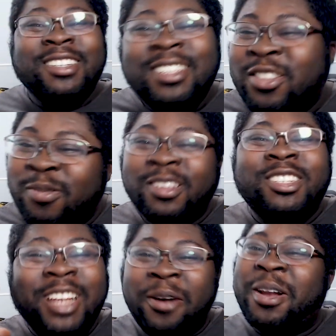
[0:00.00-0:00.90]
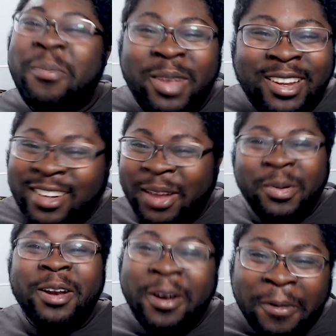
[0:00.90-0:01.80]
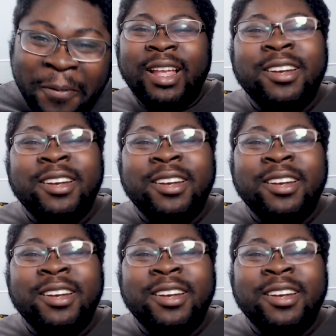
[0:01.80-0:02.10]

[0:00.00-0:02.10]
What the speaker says: Just shout at me, let me know.